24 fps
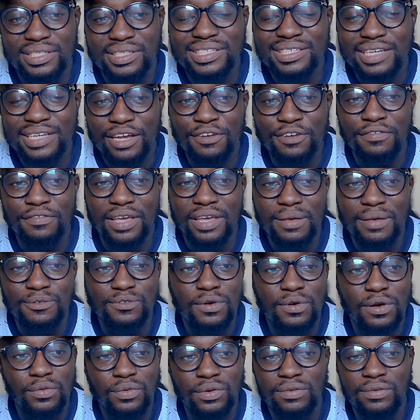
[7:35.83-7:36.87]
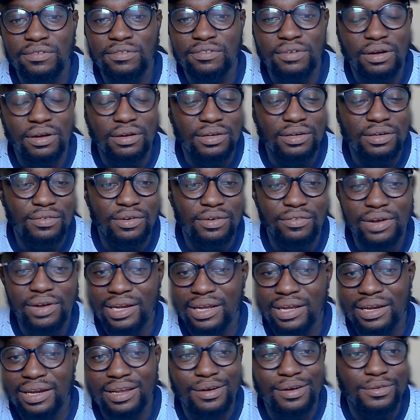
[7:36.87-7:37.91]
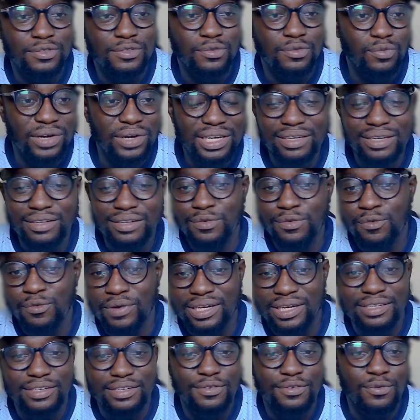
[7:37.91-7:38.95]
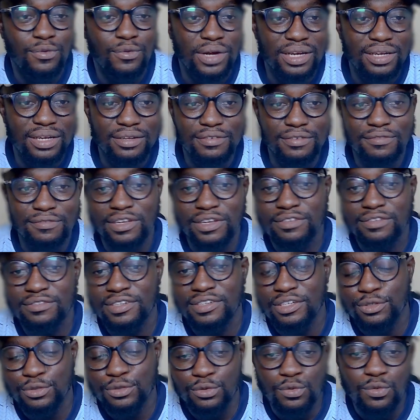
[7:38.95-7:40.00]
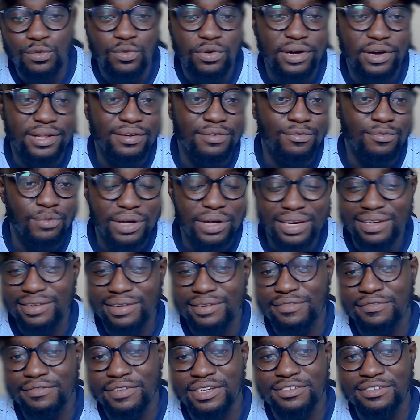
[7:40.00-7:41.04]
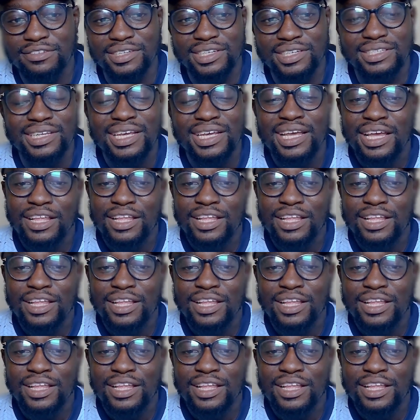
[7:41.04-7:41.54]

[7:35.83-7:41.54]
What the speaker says: This kind of games where we grinded out 1-0, 1-0, 1-0 victory, 2-1, 1-0 victories.